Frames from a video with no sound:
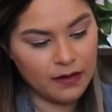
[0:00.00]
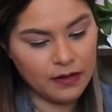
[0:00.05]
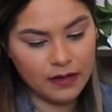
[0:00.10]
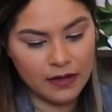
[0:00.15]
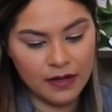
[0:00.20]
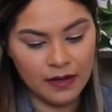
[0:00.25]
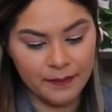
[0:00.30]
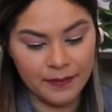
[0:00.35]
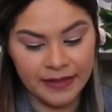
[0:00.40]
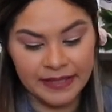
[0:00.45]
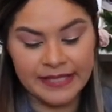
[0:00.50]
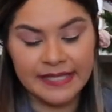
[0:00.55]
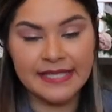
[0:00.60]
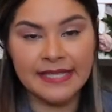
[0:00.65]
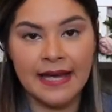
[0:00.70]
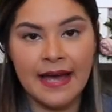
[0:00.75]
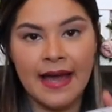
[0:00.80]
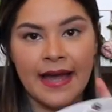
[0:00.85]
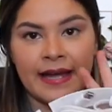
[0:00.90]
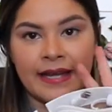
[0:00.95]

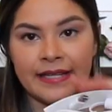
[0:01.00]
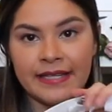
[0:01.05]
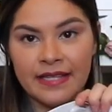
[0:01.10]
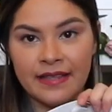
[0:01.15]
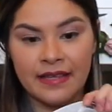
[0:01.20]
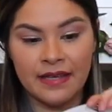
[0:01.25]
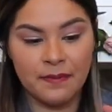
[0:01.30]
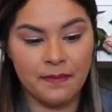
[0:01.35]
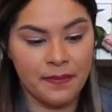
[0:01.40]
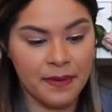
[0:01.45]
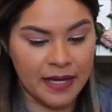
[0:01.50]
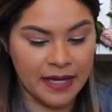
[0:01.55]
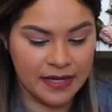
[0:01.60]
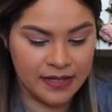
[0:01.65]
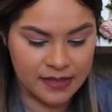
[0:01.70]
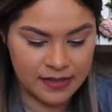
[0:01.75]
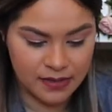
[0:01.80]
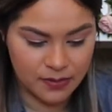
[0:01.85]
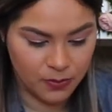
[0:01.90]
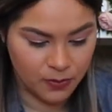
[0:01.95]
Inside the
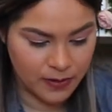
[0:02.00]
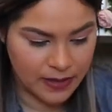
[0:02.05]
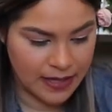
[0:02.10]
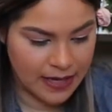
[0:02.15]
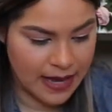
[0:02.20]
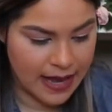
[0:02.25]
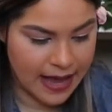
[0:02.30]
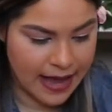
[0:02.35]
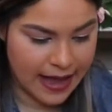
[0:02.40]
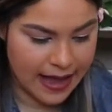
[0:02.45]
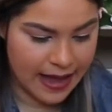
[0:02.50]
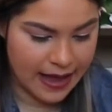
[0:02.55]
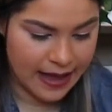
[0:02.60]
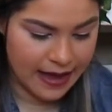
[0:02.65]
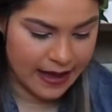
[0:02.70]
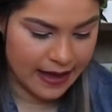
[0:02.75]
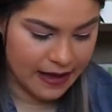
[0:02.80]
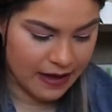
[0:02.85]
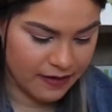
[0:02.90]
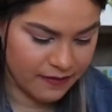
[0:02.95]
base, we
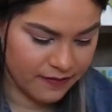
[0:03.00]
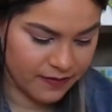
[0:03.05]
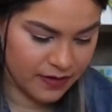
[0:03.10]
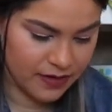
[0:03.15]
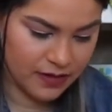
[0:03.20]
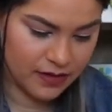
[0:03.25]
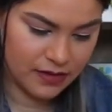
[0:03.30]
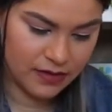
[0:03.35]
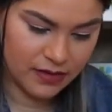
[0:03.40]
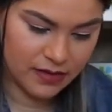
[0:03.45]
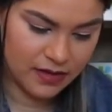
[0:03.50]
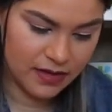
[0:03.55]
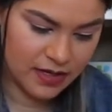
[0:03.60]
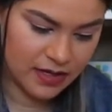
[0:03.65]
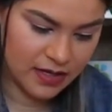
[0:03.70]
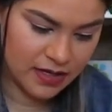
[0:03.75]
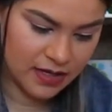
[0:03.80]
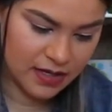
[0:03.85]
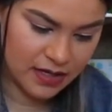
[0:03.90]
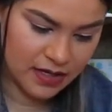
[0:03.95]
have
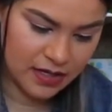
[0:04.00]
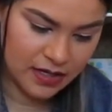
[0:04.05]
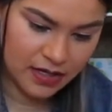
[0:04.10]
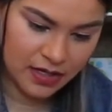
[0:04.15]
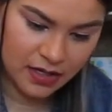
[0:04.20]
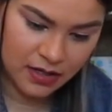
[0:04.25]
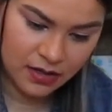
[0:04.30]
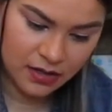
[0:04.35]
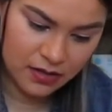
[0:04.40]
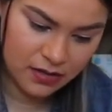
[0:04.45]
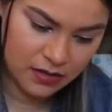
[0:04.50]
the